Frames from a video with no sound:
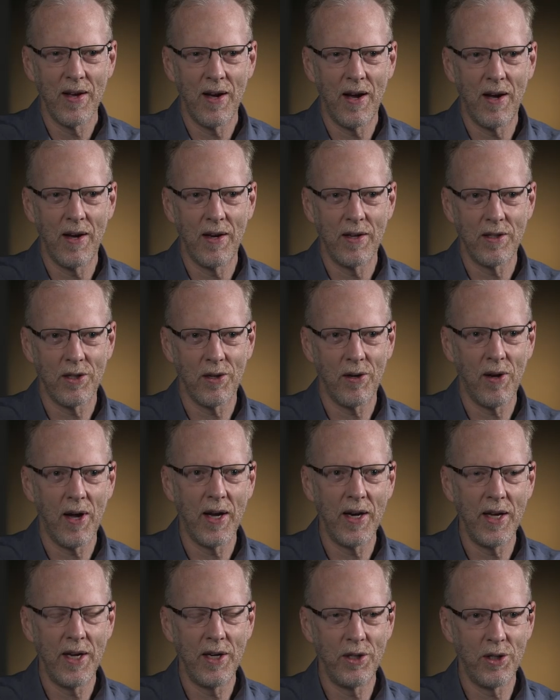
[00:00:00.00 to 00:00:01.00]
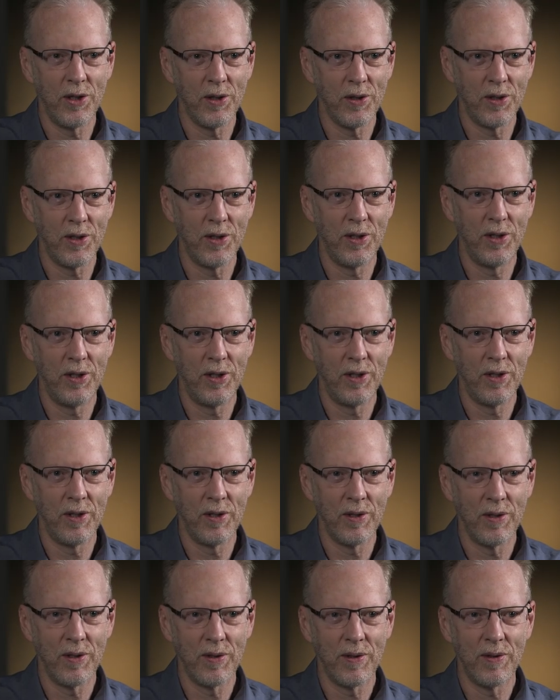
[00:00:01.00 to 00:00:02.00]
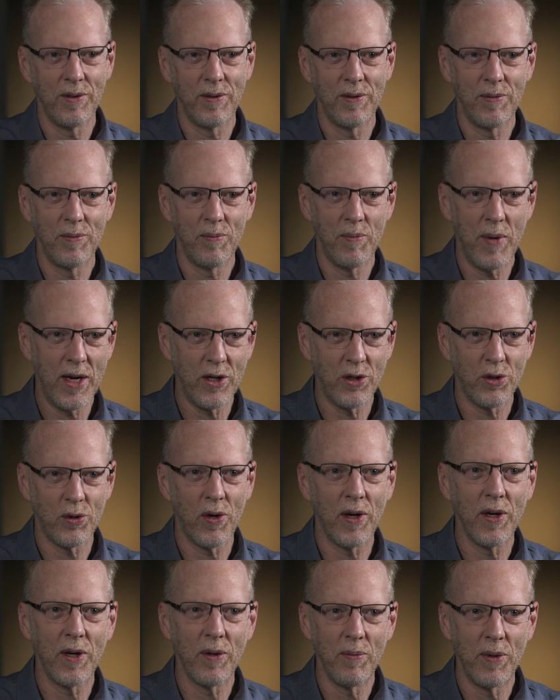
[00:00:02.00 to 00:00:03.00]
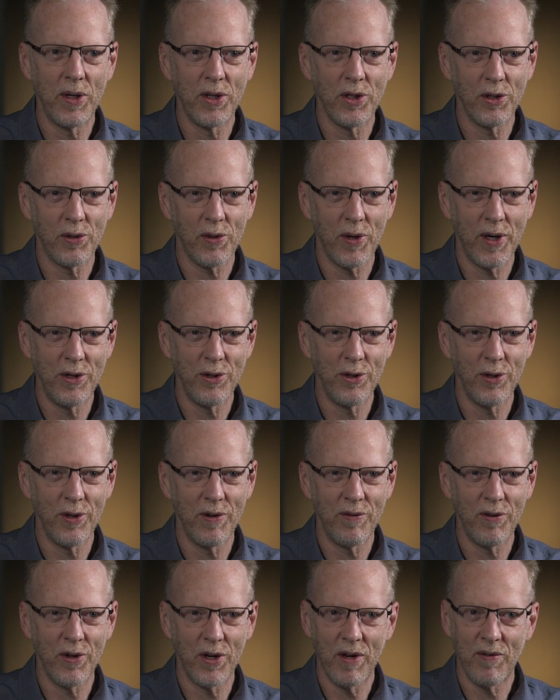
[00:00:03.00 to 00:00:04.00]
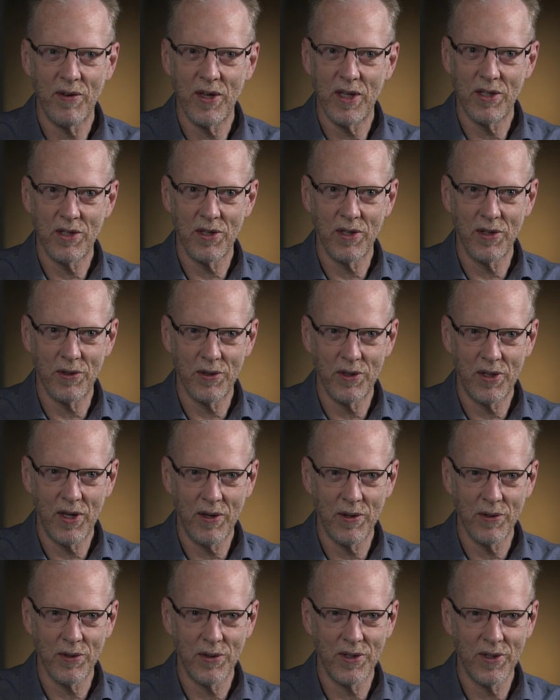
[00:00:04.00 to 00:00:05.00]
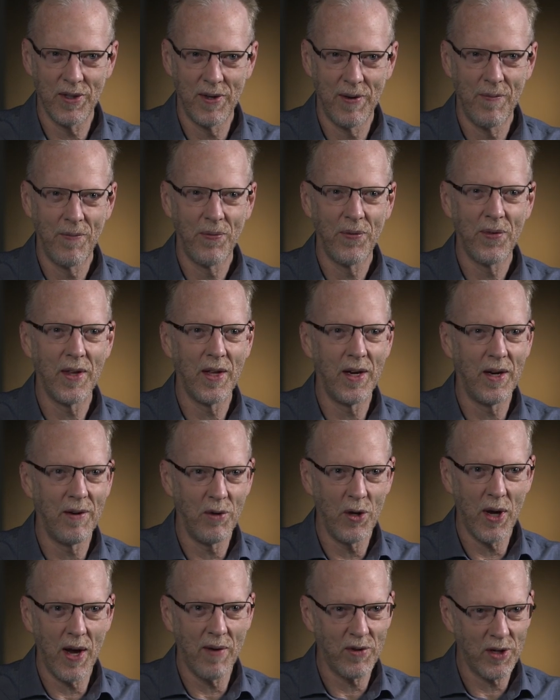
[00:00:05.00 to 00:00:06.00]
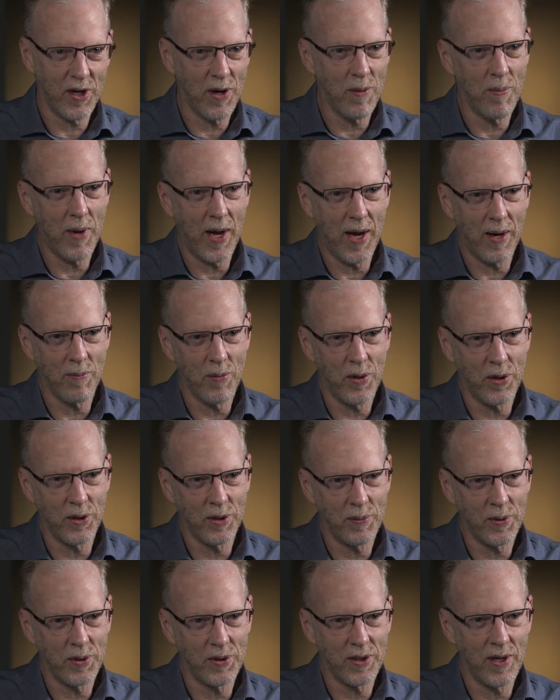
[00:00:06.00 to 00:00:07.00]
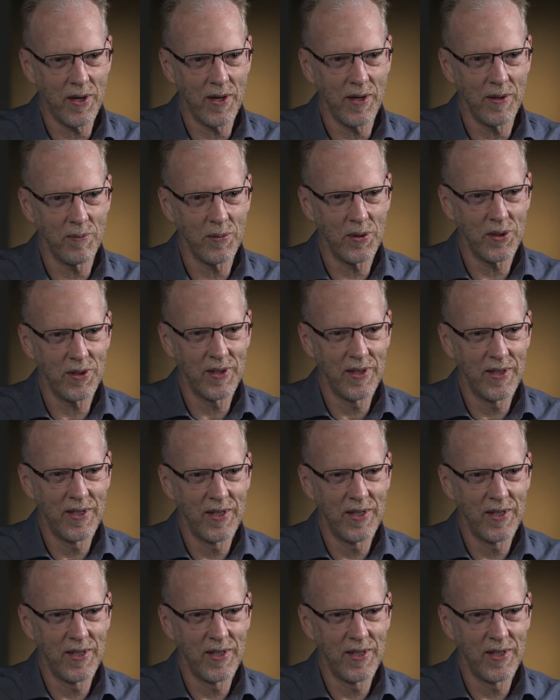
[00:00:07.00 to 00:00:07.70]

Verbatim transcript: uh, it's a lot mm-hmm. easier to do mass drug administration if you're giving a single dose than if you have to come back multiple times.